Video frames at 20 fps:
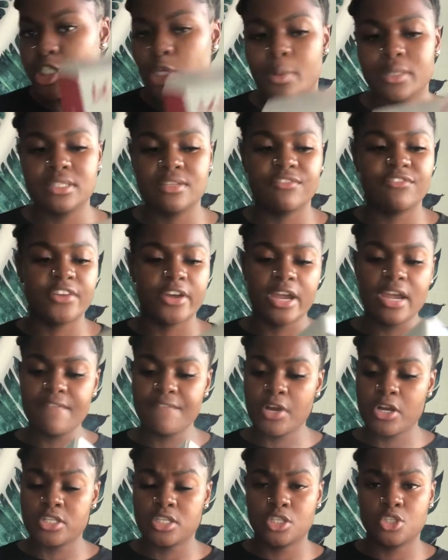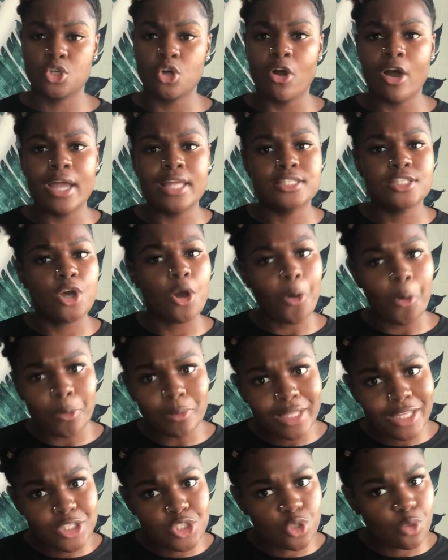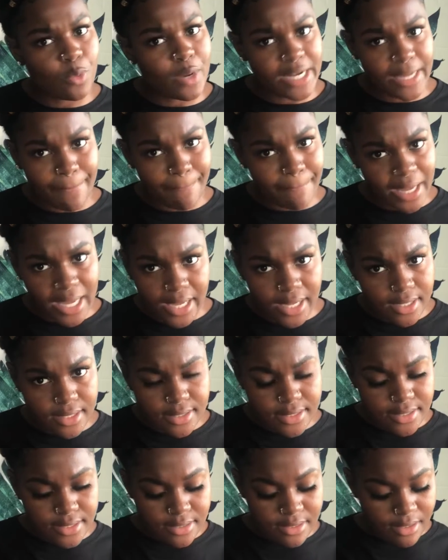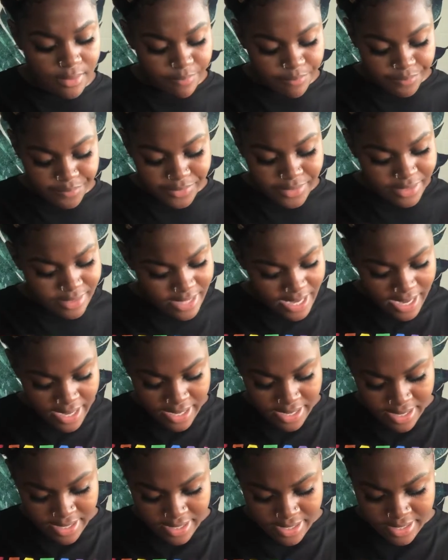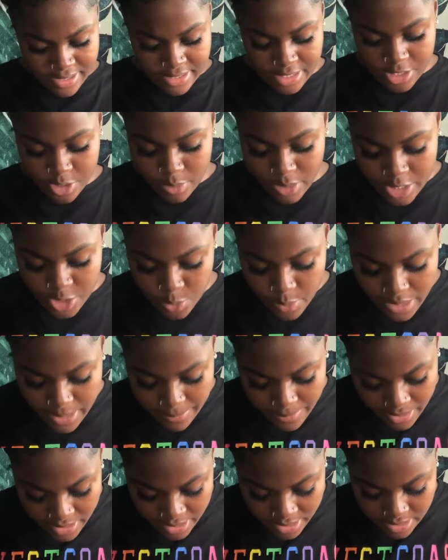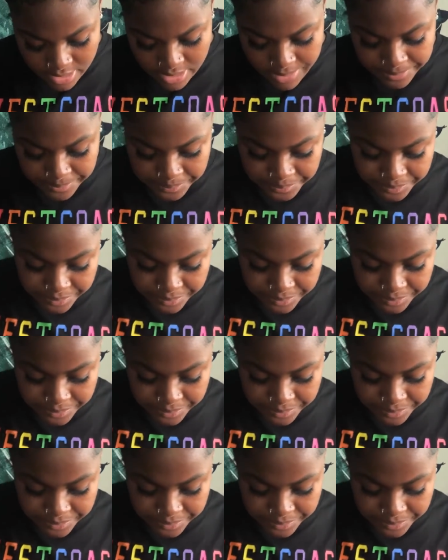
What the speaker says: So it's very versatile. It's only 20 bucks. Yes, it's only 20 bucks.